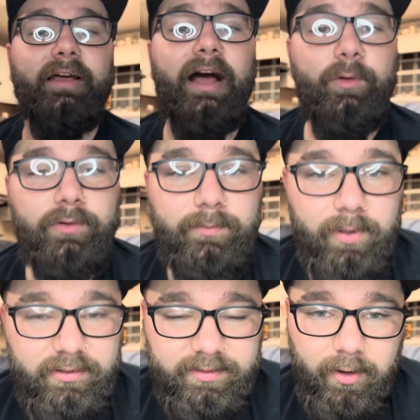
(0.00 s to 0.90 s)
I will
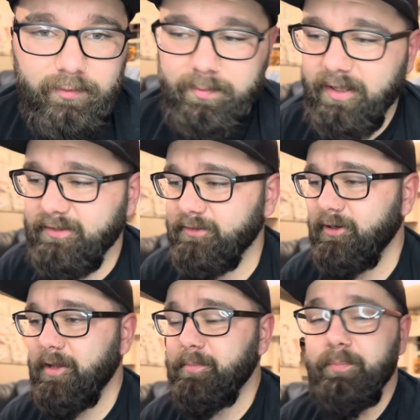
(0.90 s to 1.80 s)
post them over at my
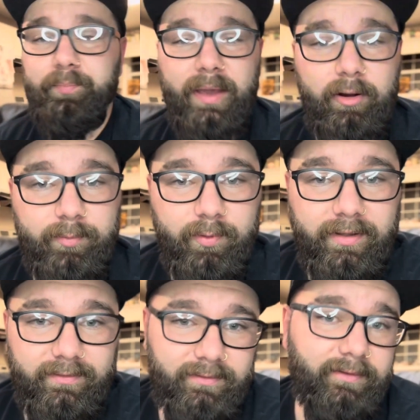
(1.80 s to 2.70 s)
Instagram, Power
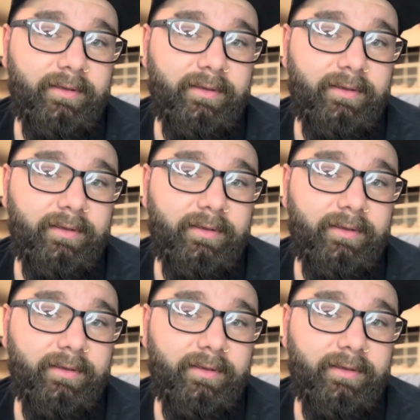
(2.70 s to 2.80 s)
Prints.